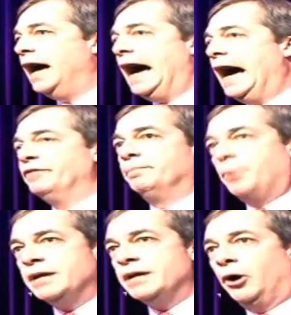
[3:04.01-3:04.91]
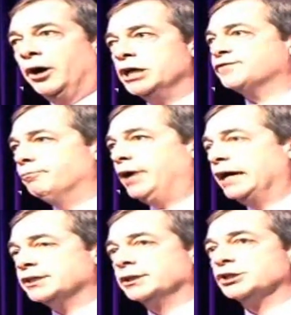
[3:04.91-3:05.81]
and the bully boys from
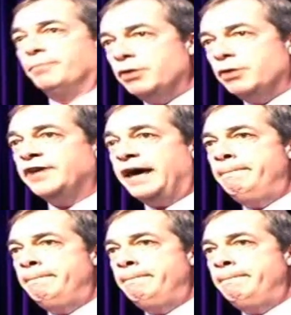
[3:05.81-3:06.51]
Brussels removed him